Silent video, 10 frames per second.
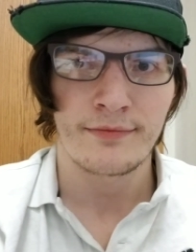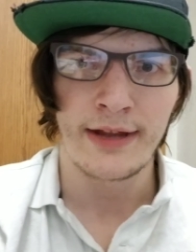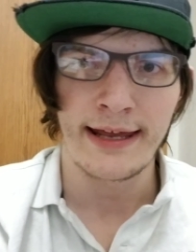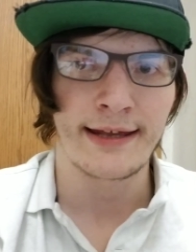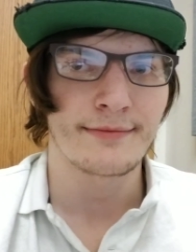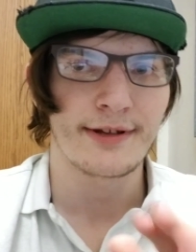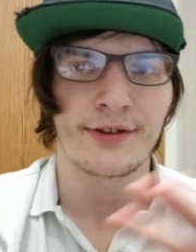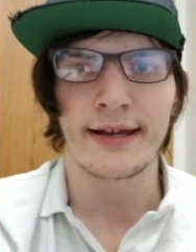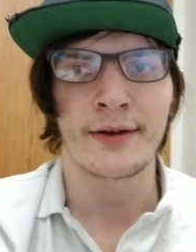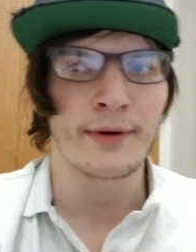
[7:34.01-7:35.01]
Like it,
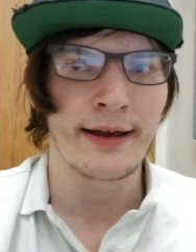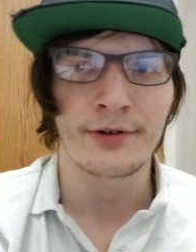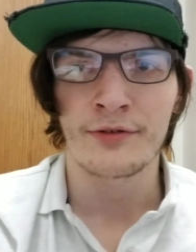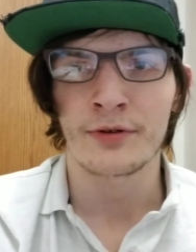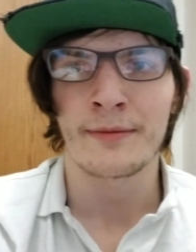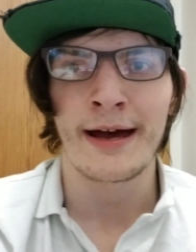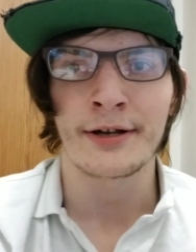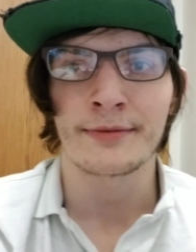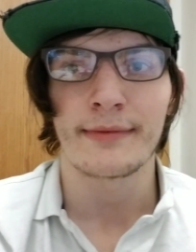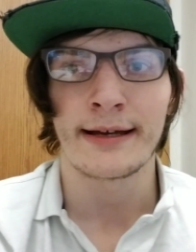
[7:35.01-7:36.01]
dislike it, whatever. It doesn't really
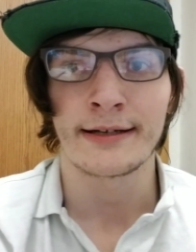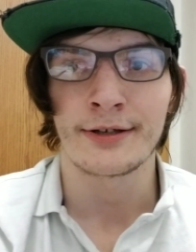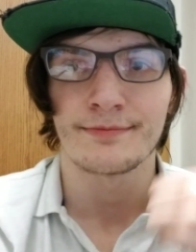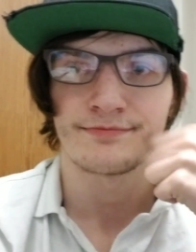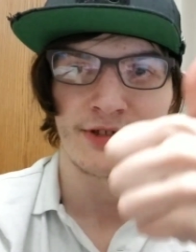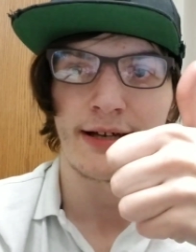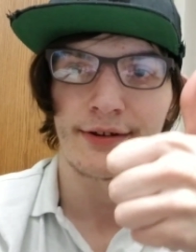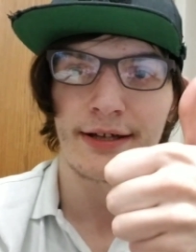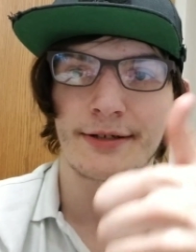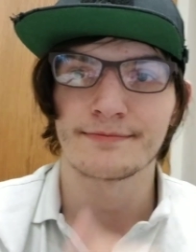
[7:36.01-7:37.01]
matter. And I'll see you
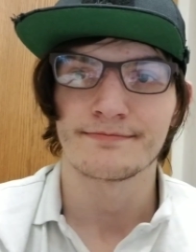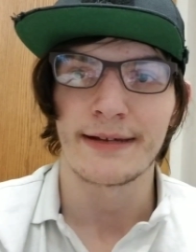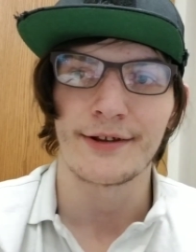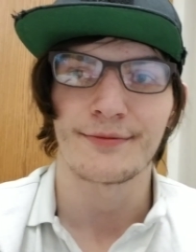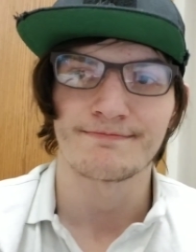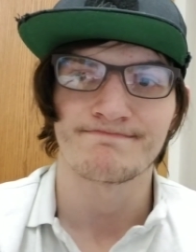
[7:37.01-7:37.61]
guys later. Peace.